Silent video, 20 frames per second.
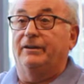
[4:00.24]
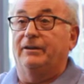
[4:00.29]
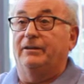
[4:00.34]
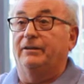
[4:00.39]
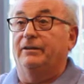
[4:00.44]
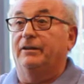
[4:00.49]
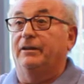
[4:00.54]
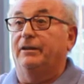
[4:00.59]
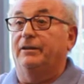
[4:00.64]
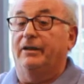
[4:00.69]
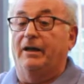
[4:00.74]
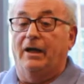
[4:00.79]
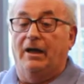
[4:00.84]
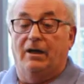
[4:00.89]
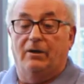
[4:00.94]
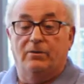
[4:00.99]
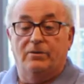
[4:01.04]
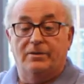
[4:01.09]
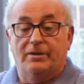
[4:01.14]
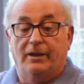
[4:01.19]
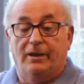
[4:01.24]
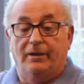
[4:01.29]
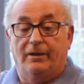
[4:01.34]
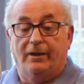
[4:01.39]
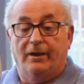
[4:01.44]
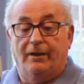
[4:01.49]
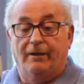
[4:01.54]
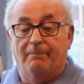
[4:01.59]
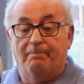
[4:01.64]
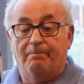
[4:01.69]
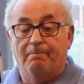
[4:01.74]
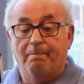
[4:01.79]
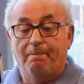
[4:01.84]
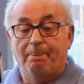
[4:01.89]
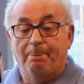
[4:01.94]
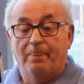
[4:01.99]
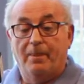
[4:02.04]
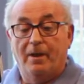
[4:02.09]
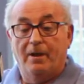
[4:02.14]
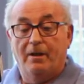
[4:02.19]
in the house. And
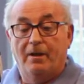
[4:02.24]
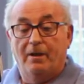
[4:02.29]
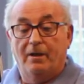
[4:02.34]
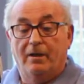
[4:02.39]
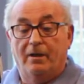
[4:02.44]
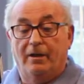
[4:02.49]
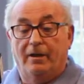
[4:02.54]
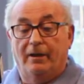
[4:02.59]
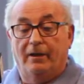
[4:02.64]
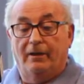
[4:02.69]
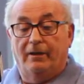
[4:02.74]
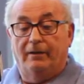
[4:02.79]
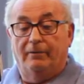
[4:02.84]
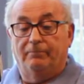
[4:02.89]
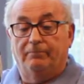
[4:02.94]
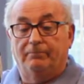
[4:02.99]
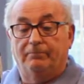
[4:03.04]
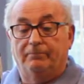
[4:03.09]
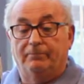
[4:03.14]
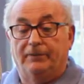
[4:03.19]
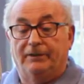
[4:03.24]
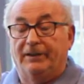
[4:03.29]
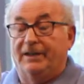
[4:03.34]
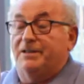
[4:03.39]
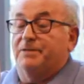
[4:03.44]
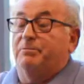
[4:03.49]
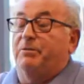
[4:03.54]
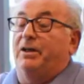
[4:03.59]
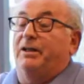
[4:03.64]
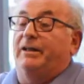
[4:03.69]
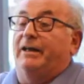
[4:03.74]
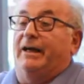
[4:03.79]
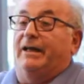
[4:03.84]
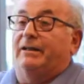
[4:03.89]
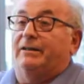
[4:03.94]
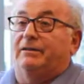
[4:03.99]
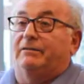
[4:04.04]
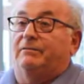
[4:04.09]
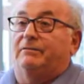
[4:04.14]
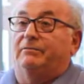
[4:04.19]
it doesn't mean
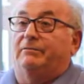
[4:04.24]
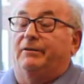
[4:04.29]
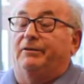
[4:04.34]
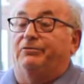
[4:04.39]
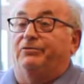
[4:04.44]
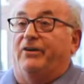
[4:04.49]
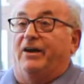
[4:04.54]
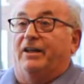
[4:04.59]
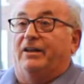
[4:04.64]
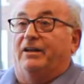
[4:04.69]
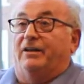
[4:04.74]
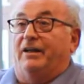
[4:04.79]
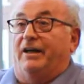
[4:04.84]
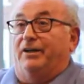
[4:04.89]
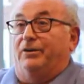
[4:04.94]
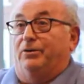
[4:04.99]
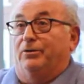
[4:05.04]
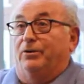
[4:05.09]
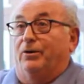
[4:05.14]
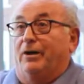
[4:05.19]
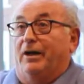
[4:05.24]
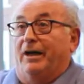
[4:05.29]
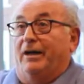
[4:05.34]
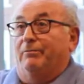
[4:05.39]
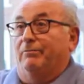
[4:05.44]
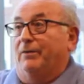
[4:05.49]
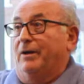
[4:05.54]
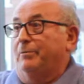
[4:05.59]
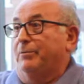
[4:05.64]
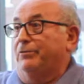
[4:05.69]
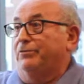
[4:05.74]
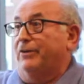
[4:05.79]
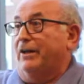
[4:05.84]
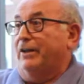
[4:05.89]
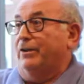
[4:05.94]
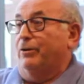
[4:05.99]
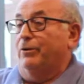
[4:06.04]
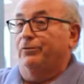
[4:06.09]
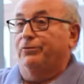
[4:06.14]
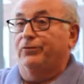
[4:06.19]
that the father, I don't know, I'm a
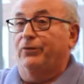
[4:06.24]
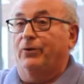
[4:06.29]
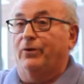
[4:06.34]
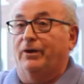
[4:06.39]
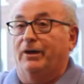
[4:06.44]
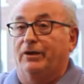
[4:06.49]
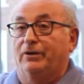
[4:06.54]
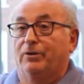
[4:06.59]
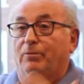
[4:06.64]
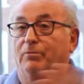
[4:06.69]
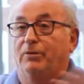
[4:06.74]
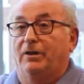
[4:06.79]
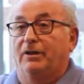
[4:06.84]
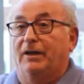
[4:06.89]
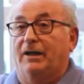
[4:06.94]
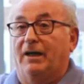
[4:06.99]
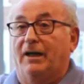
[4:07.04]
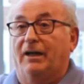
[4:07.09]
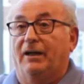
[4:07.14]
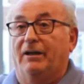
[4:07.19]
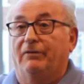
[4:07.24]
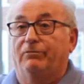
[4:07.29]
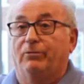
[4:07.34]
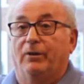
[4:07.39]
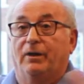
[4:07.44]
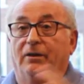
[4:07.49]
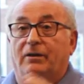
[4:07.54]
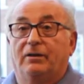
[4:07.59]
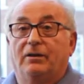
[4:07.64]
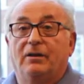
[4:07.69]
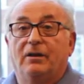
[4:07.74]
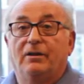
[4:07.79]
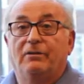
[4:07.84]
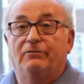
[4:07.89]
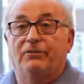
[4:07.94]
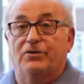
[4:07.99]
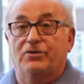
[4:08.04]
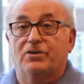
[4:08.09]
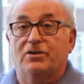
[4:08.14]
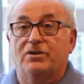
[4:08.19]
father of 4. I don't mean that I love one
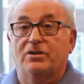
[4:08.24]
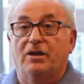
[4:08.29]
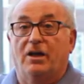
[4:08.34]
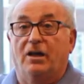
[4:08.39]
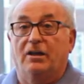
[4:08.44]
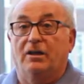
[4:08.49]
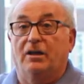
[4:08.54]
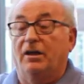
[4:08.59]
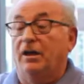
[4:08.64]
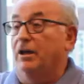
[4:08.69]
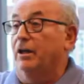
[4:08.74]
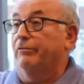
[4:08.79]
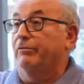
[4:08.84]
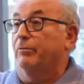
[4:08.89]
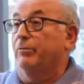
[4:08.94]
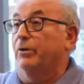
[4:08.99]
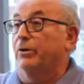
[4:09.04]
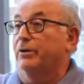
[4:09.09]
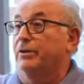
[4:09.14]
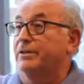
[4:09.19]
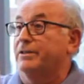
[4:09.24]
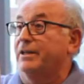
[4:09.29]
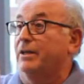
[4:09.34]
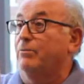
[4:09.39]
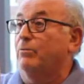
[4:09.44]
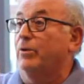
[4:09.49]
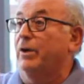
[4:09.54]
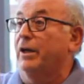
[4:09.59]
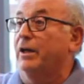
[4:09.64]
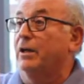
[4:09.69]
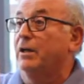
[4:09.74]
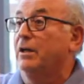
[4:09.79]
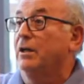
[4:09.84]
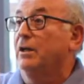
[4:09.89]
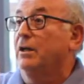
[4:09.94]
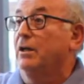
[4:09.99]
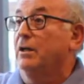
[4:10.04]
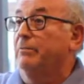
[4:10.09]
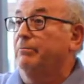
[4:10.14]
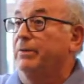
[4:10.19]
versus the other. I love them all the same way.
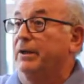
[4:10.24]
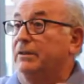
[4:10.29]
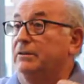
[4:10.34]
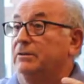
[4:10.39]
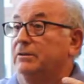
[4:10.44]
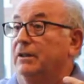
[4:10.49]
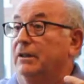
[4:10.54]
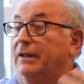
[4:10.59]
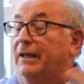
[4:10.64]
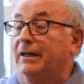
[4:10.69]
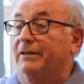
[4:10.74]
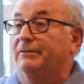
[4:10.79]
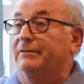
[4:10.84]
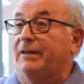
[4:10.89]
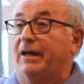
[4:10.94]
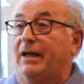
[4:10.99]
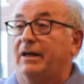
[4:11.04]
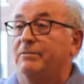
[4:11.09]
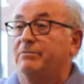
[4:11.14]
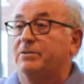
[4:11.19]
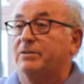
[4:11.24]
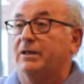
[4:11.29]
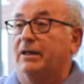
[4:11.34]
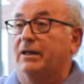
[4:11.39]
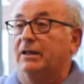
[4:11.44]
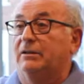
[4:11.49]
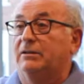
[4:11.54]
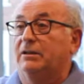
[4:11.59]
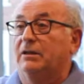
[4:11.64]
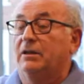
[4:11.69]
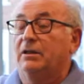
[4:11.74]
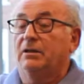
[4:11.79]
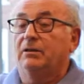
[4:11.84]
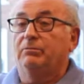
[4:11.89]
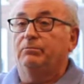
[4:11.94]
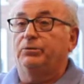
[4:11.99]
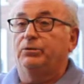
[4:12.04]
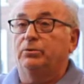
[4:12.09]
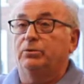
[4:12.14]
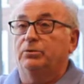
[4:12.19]
But a lot of times that
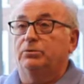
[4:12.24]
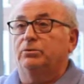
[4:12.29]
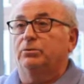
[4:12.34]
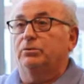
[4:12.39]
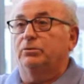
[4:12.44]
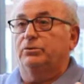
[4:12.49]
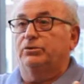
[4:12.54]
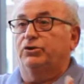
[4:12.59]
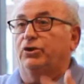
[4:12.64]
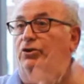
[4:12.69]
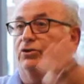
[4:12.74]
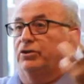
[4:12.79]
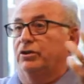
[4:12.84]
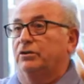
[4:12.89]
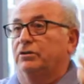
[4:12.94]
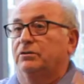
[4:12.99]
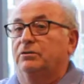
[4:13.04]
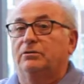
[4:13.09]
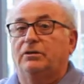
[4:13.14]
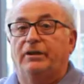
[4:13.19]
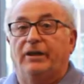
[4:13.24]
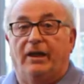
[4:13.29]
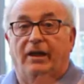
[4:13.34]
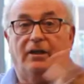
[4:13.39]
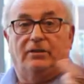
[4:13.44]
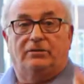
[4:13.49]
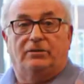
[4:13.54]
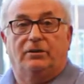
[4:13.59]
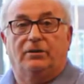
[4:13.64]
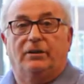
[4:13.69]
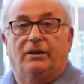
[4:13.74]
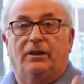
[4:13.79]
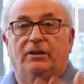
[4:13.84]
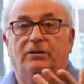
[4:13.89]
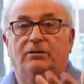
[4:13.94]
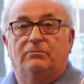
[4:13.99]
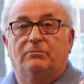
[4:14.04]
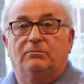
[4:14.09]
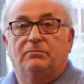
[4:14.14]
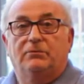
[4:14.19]
due to certain character that,
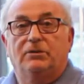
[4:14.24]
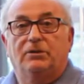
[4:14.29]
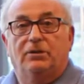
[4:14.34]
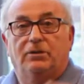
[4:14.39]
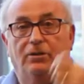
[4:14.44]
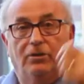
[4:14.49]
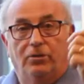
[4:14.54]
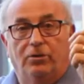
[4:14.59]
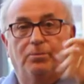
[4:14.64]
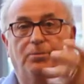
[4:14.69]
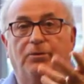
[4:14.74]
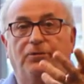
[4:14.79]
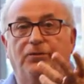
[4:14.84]
you know, you